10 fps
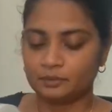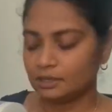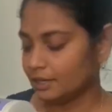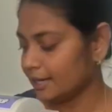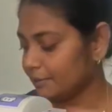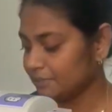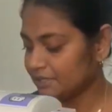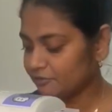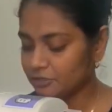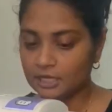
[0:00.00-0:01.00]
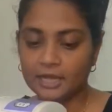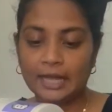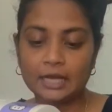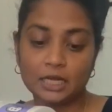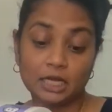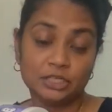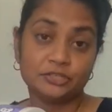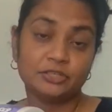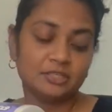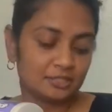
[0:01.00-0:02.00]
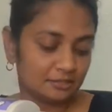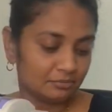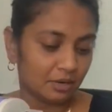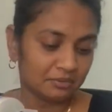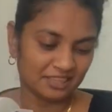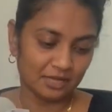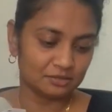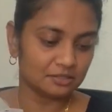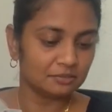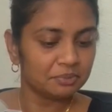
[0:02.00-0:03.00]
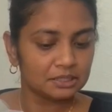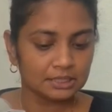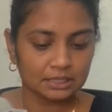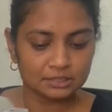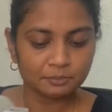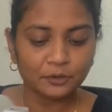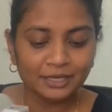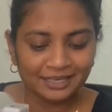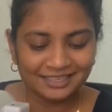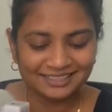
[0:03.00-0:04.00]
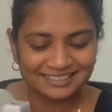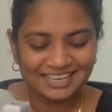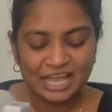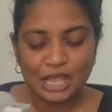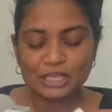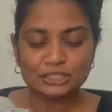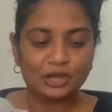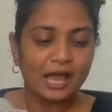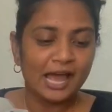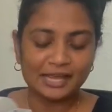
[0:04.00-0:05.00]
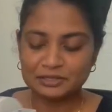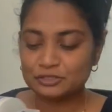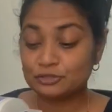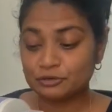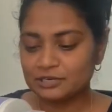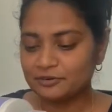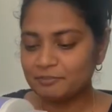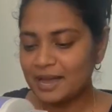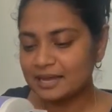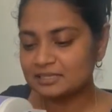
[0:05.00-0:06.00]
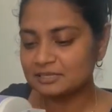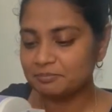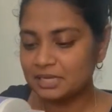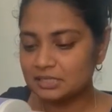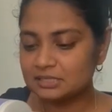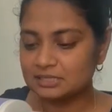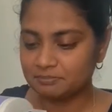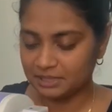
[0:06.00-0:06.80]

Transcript: And I pinned everything. I got hundreds, probably thousands of pins at this point. So I used 3 different packets of pins to pin